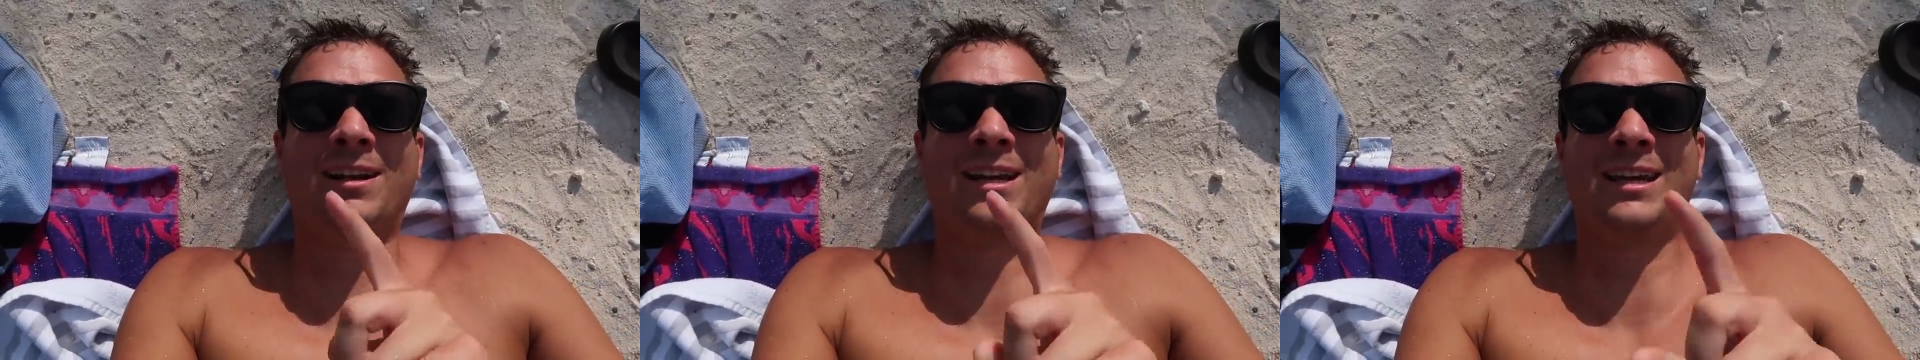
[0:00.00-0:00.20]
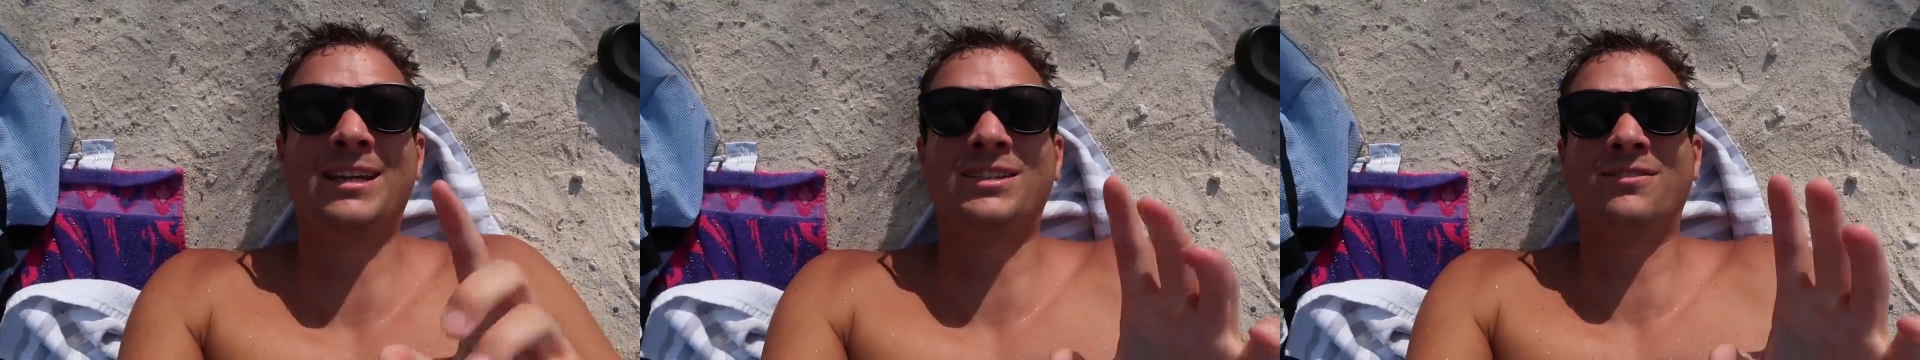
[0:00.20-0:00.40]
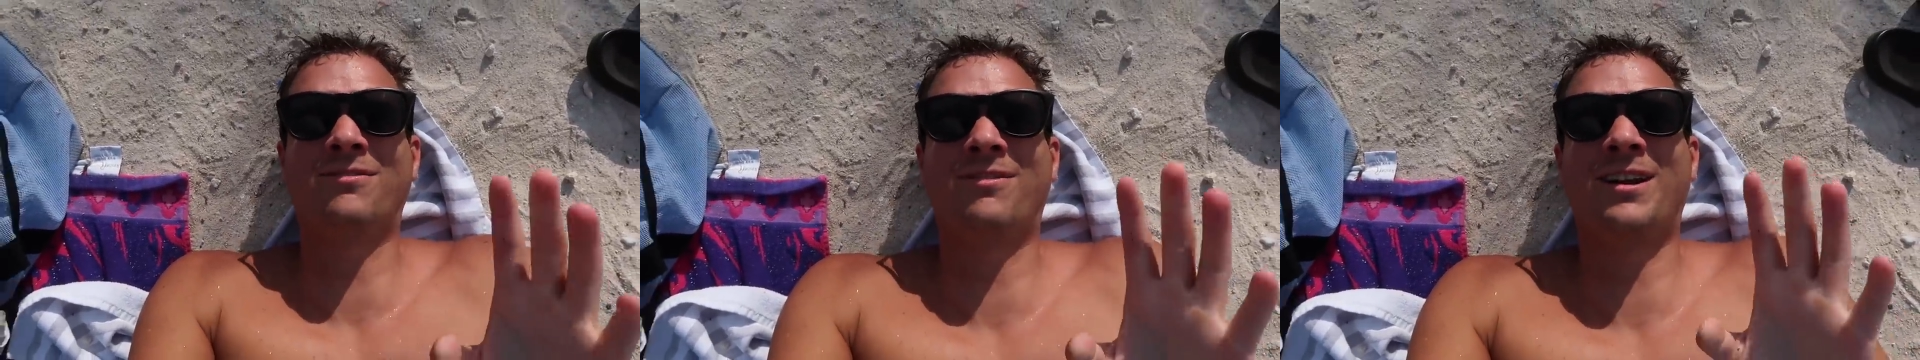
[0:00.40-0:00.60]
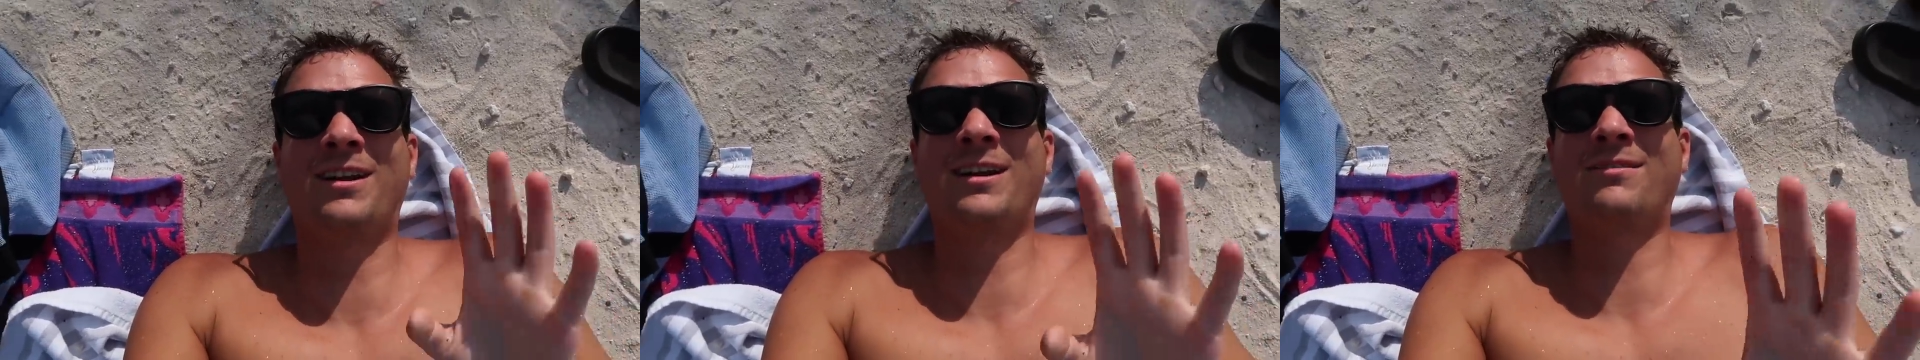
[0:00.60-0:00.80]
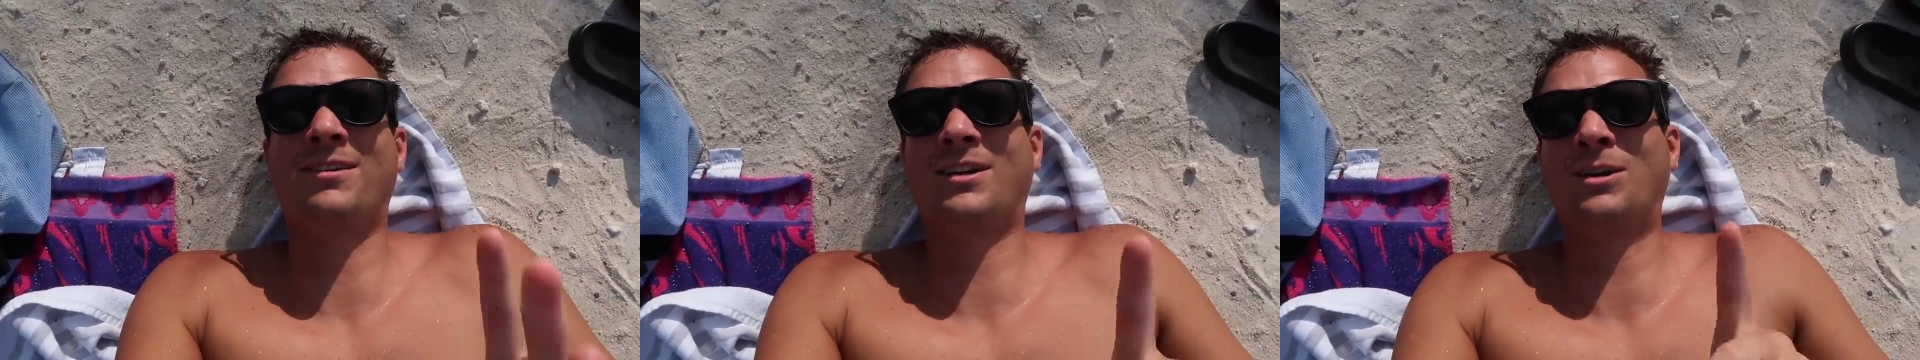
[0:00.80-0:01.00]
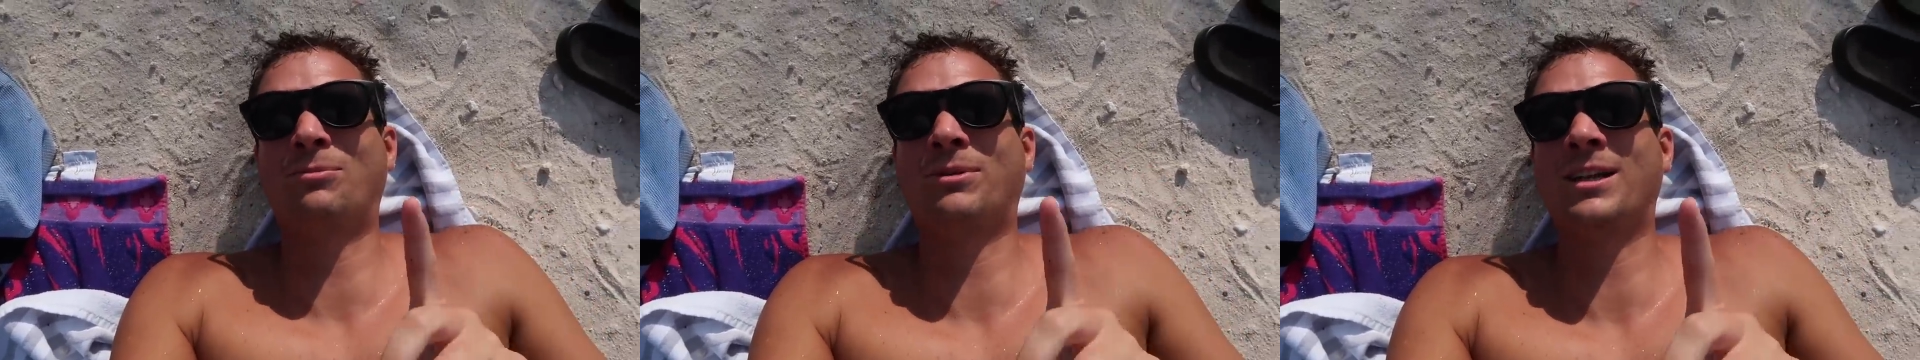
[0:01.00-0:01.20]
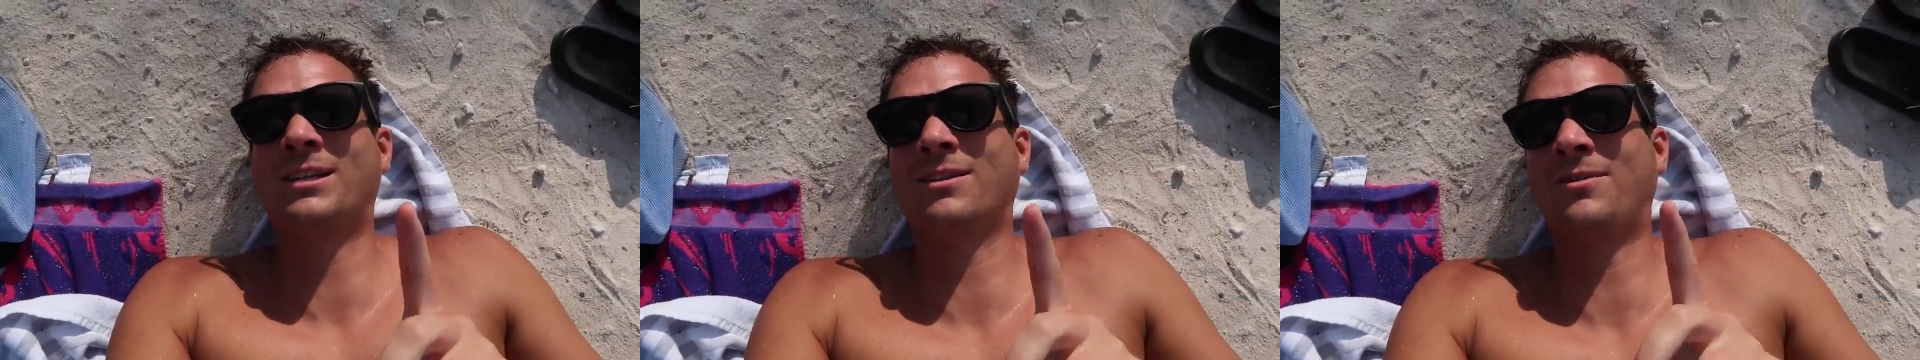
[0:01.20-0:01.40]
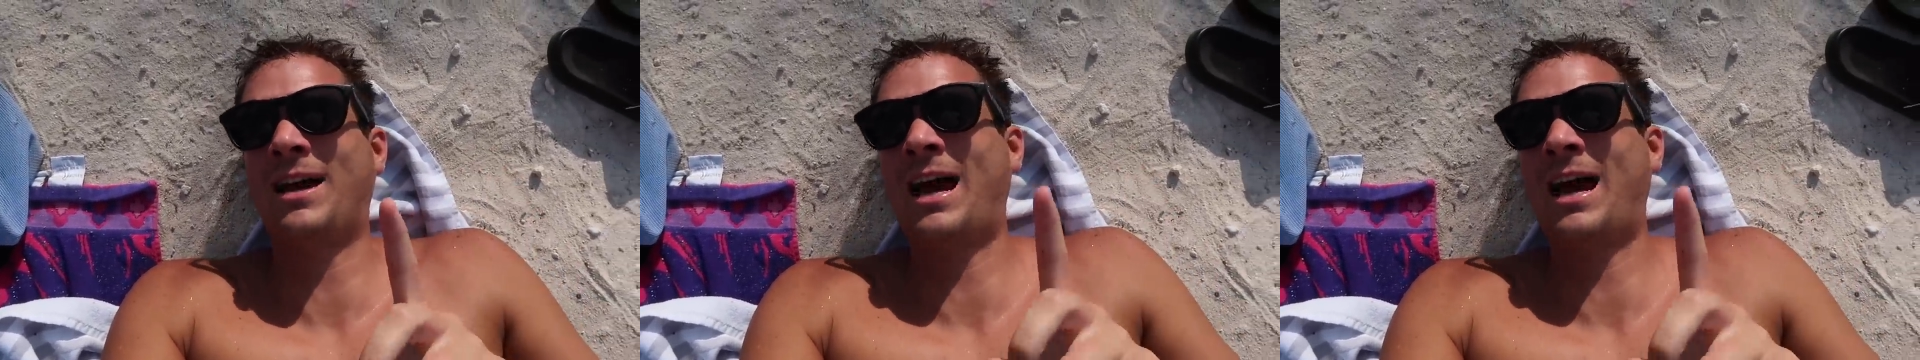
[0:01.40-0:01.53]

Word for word: Like it's very, very impressive